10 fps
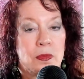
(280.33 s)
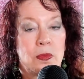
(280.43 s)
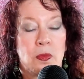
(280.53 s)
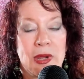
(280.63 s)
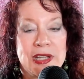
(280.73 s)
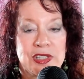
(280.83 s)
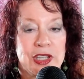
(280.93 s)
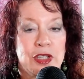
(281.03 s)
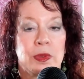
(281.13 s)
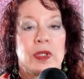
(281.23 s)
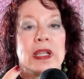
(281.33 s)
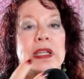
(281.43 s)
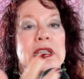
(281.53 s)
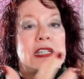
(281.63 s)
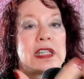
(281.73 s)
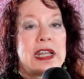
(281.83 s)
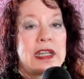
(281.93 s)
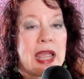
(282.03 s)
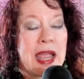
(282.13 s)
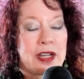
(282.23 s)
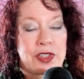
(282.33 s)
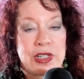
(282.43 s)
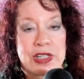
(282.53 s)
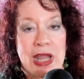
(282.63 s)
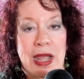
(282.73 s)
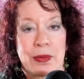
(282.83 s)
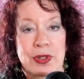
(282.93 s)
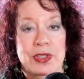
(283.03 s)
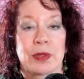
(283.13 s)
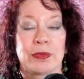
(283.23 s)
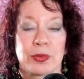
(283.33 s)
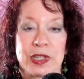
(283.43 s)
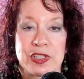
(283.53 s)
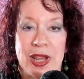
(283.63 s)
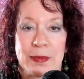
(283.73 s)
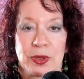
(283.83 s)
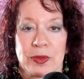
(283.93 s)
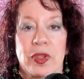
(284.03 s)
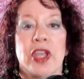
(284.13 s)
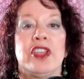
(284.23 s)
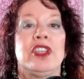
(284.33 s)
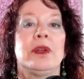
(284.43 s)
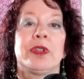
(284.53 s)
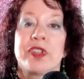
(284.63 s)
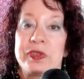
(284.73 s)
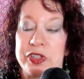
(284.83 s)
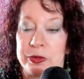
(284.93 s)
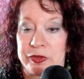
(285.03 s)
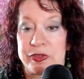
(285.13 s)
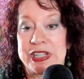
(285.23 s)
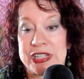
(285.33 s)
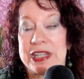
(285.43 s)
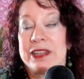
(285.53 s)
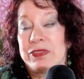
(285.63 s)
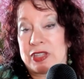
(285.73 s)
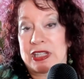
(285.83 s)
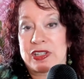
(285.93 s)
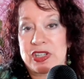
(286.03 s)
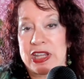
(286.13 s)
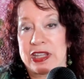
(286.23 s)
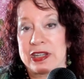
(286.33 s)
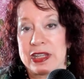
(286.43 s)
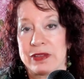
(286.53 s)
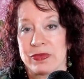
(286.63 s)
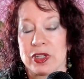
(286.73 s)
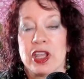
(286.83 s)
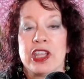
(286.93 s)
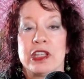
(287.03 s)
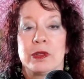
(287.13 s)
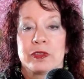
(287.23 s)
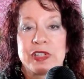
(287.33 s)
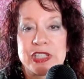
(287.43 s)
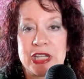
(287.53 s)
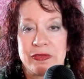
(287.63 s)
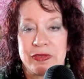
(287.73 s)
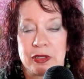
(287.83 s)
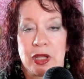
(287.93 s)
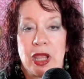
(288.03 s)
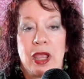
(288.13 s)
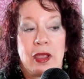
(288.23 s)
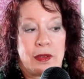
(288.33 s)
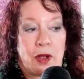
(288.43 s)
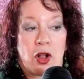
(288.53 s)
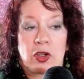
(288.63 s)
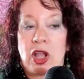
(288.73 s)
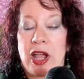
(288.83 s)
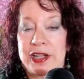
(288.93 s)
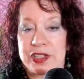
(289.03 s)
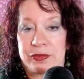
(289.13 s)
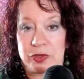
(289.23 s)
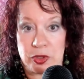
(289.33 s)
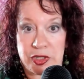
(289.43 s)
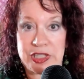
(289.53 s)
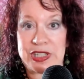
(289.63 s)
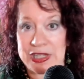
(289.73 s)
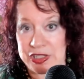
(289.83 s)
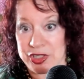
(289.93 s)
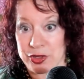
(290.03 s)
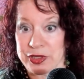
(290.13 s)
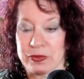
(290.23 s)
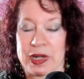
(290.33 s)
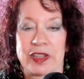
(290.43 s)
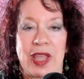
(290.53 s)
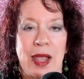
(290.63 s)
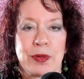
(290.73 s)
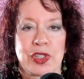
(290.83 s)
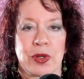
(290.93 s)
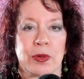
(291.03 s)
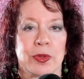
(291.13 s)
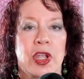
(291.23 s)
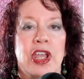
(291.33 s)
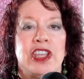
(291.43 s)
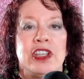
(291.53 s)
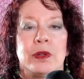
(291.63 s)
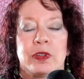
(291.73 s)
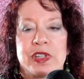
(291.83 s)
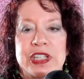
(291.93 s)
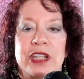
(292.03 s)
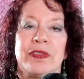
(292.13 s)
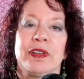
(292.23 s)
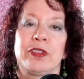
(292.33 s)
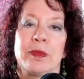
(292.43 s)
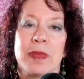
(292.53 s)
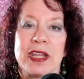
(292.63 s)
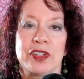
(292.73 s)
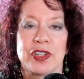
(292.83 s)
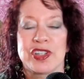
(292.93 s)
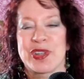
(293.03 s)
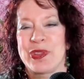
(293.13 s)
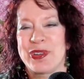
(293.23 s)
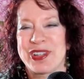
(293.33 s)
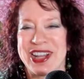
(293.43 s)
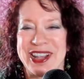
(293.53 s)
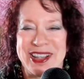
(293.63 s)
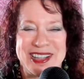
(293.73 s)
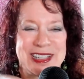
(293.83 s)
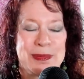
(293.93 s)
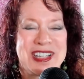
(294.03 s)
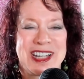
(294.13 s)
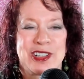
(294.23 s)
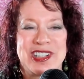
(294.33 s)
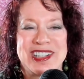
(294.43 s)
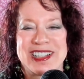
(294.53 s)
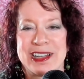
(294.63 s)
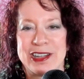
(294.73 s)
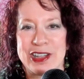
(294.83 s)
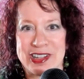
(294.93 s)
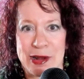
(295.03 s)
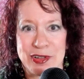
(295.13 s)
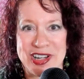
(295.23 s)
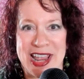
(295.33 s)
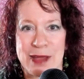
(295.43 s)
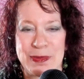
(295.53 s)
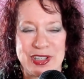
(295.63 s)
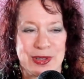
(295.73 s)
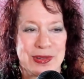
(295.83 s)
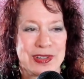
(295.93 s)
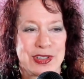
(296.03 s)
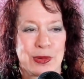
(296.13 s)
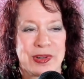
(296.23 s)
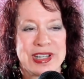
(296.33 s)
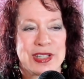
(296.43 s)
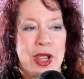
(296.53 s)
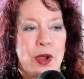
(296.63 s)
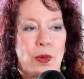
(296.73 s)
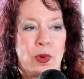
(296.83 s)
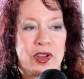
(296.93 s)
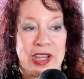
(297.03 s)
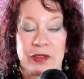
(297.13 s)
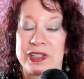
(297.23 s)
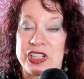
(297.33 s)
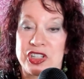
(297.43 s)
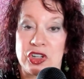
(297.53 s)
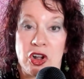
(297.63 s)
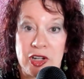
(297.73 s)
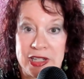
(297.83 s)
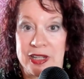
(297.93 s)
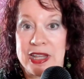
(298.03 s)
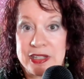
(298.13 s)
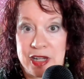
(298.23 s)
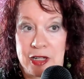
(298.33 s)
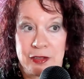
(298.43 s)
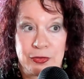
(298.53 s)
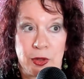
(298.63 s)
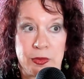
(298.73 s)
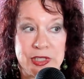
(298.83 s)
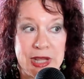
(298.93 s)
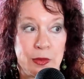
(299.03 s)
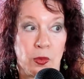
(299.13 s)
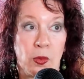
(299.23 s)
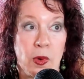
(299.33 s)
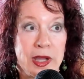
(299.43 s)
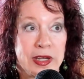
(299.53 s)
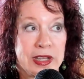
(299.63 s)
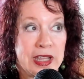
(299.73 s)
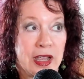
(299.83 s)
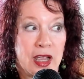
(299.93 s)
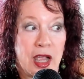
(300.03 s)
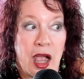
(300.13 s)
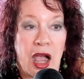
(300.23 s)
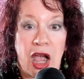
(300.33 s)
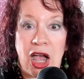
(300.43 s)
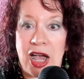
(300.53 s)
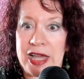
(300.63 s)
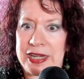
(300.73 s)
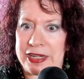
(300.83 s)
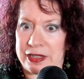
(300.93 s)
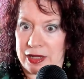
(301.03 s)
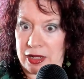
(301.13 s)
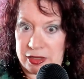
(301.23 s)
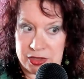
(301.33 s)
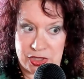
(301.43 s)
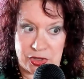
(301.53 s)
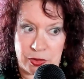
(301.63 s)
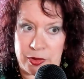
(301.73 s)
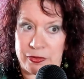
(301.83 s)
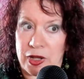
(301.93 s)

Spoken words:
ways that you will send actions out. So, for example, you will receive things in even. You will receive in all kinds of goods necessary to running the household. You will receive information. So there's some sections in the Downton Abbey stories where they're installing telephones, and what a odd and sort of